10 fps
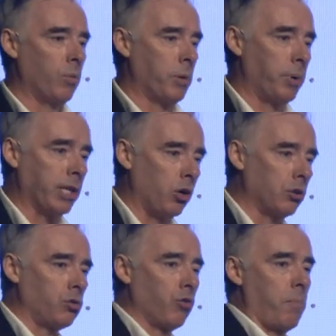we bring all
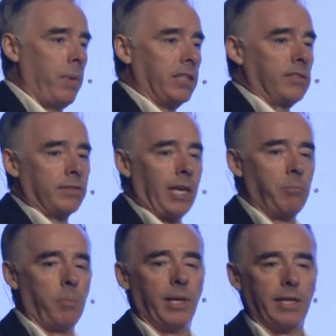those remittance
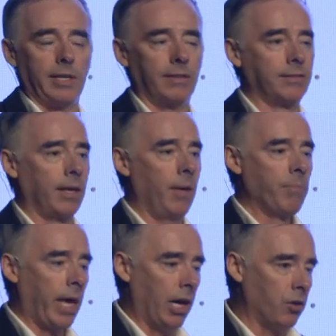capabilities,
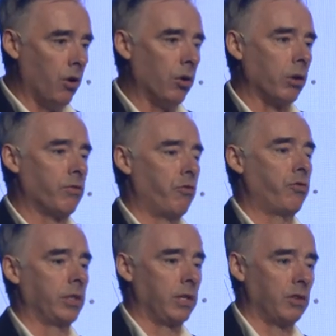and all of the,
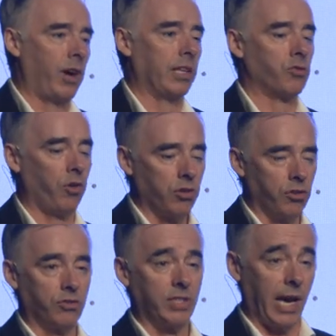the advanced
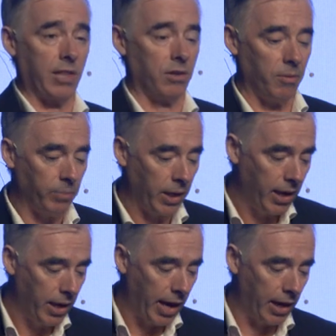functions together.
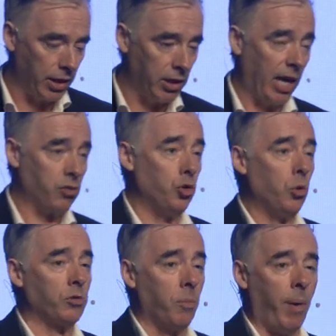And then, as
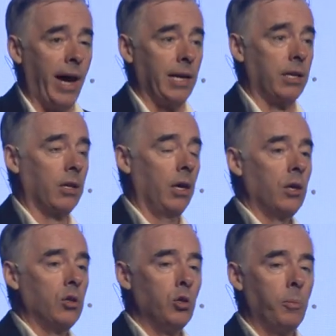you as a bank,
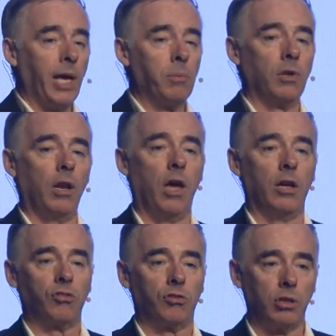you'll be able to
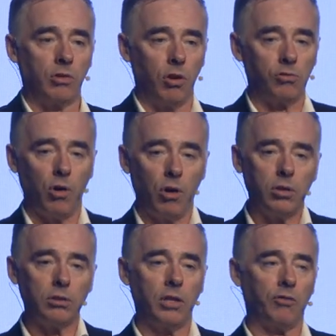launch across
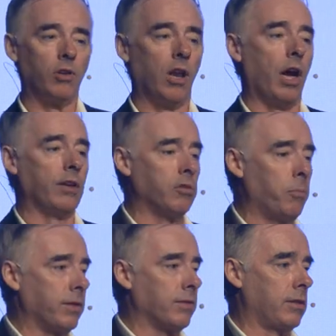all the different lines
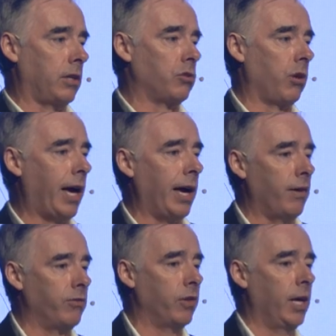of business that you
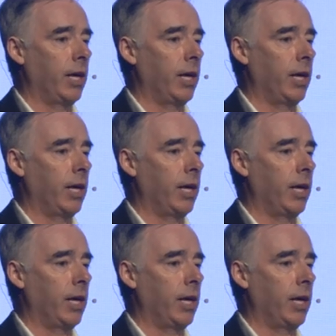have